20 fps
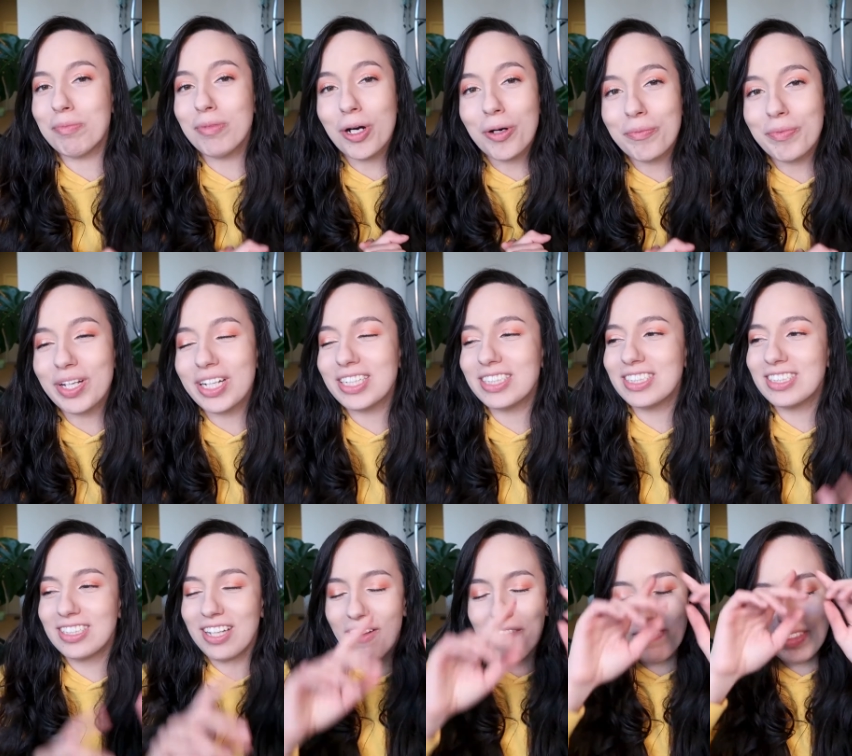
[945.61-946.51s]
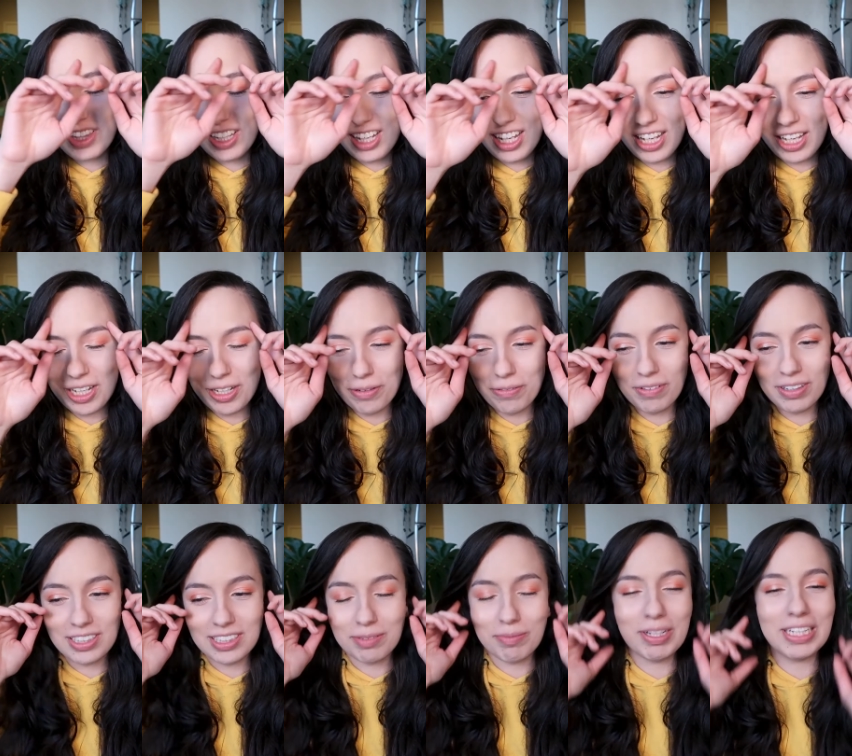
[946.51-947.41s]
moments. It
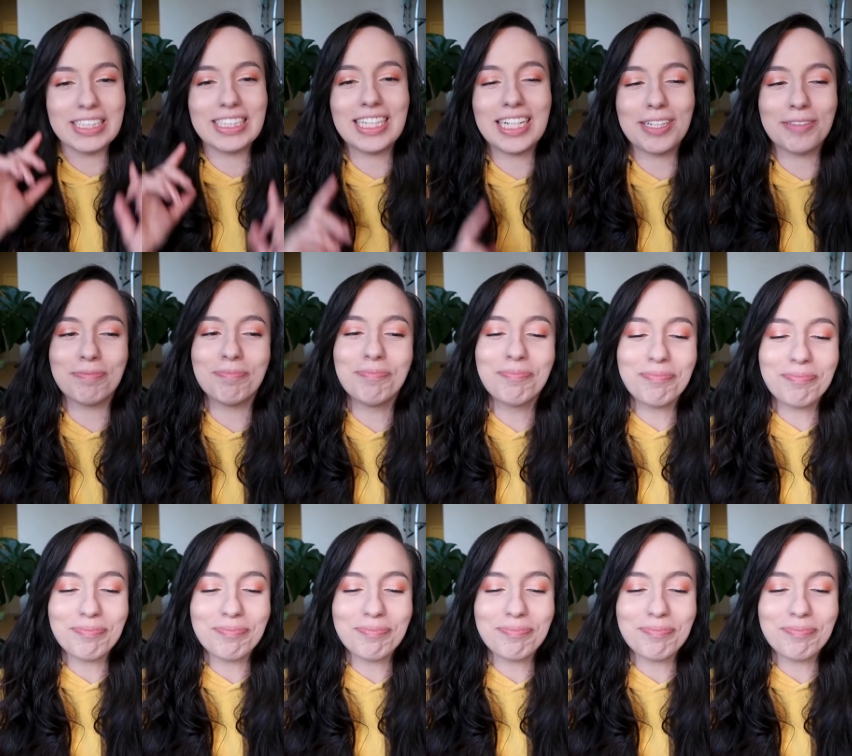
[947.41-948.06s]
was amazing.